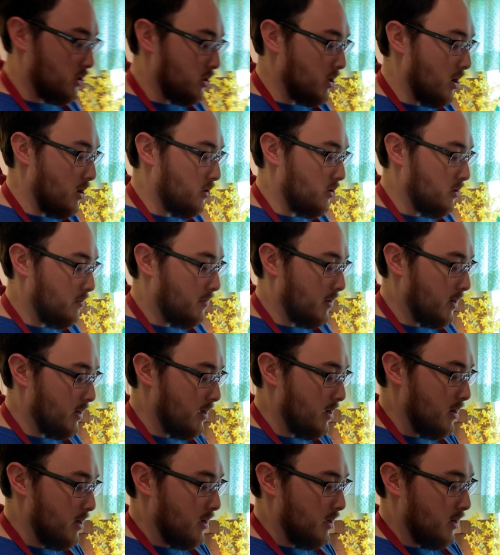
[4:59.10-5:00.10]
show you,
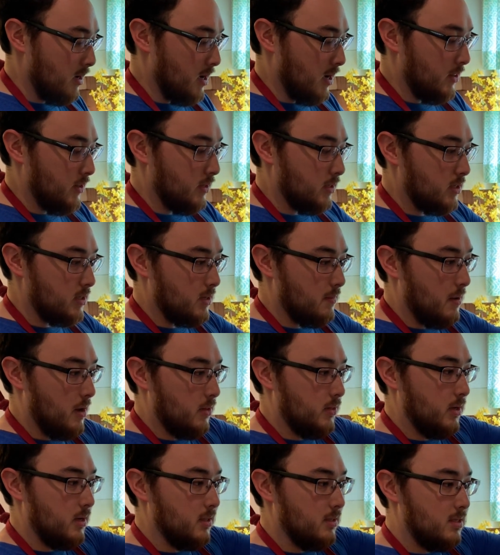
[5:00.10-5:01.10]
but This is
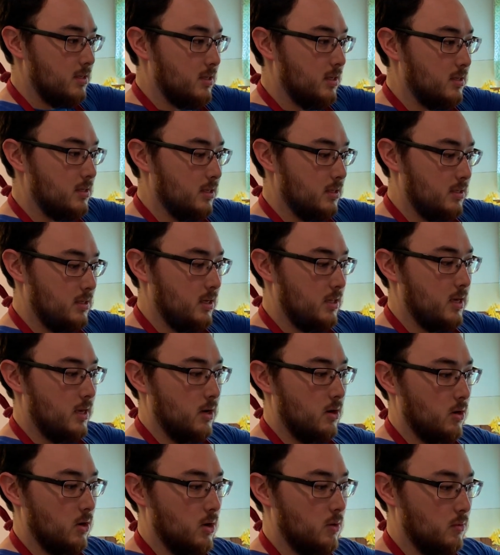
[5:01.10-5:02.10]
about the consistency that
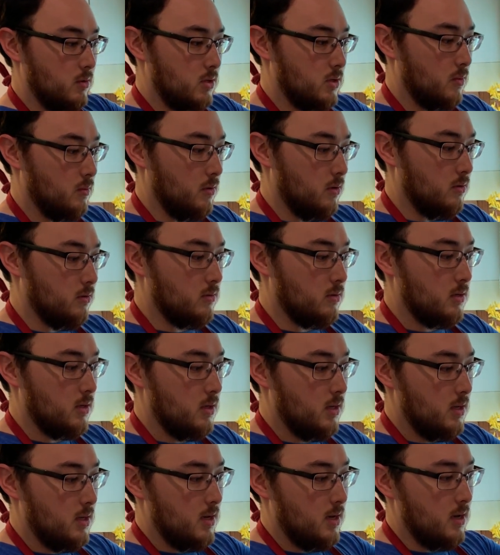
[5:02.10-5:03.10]
you're going to want.
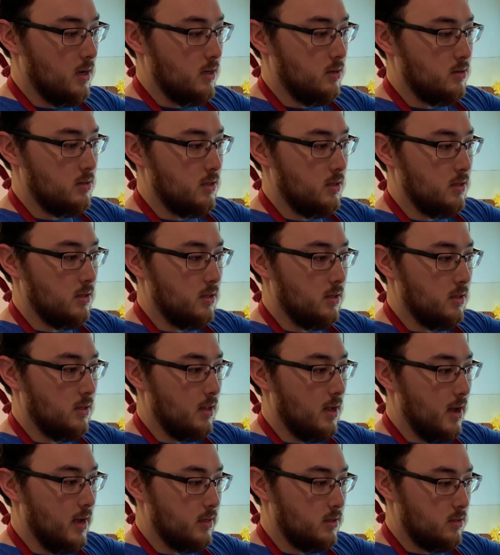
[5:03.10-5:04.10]
You see the
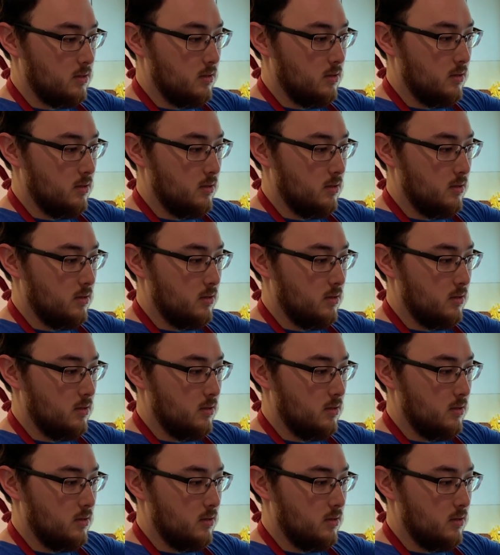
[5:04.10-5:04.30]
nice